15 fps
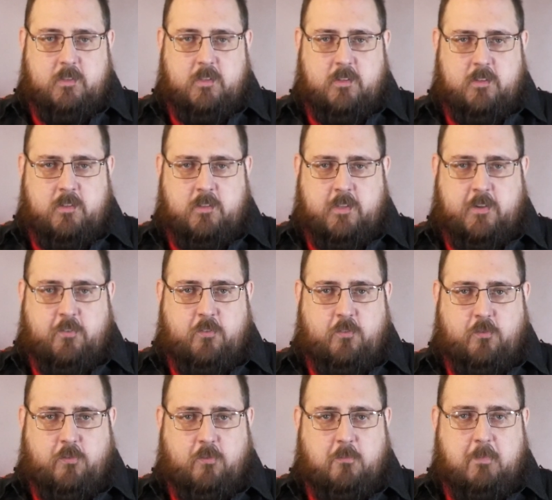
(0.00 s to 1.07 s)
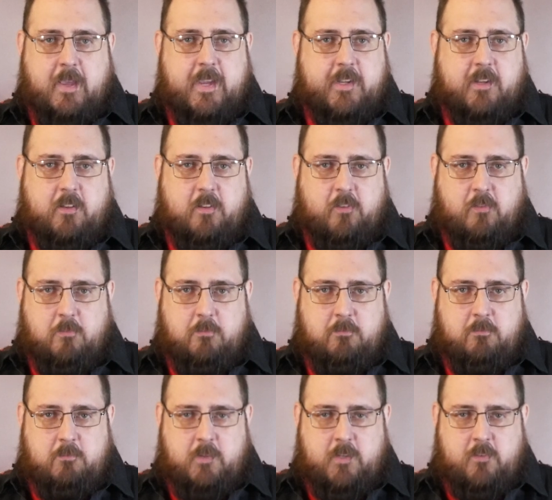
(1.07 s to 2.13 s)

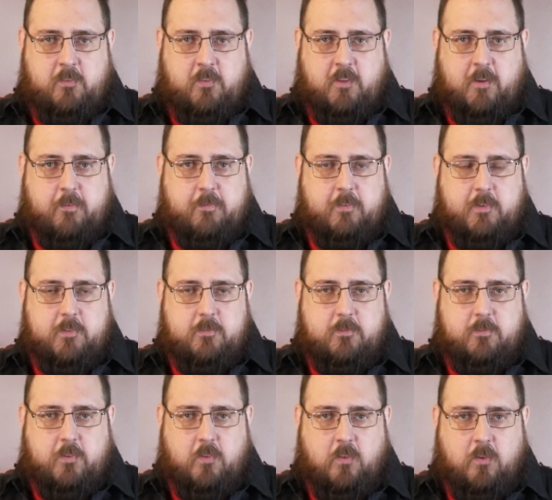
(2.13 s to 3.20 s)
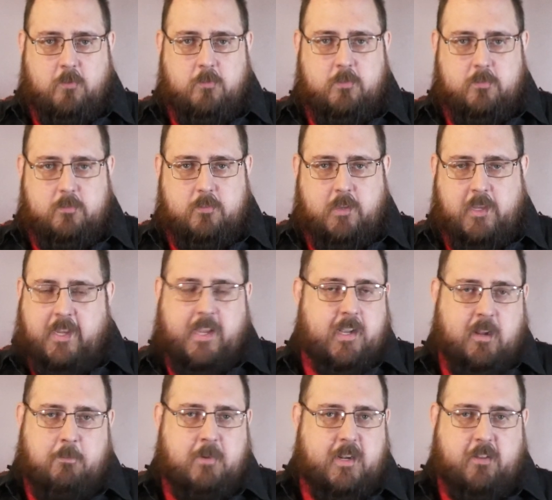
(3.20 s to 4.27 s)
electromagnetism and stuff, so. Again,
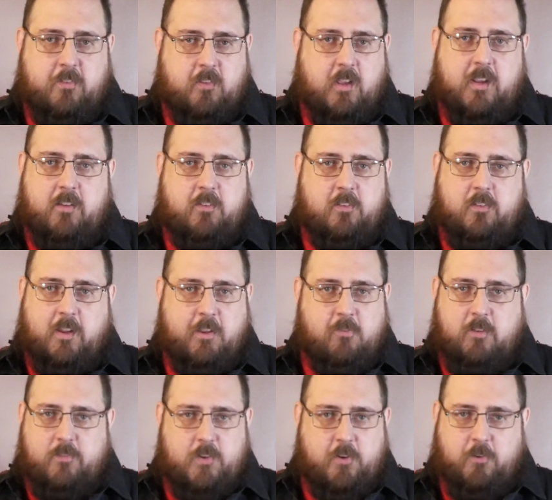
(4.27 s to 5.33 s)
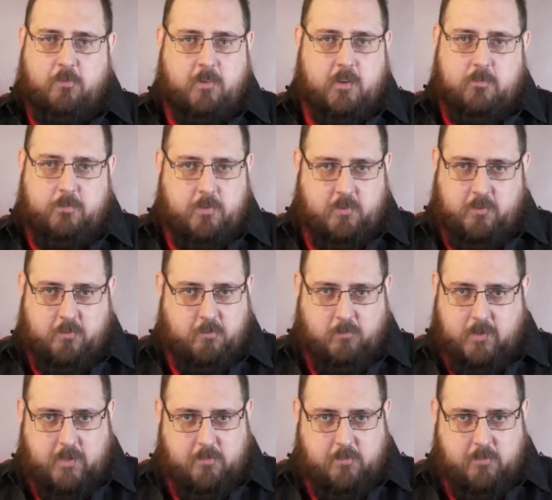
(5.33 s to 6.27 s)
I'm not a scientist. I don't have a degree in physics or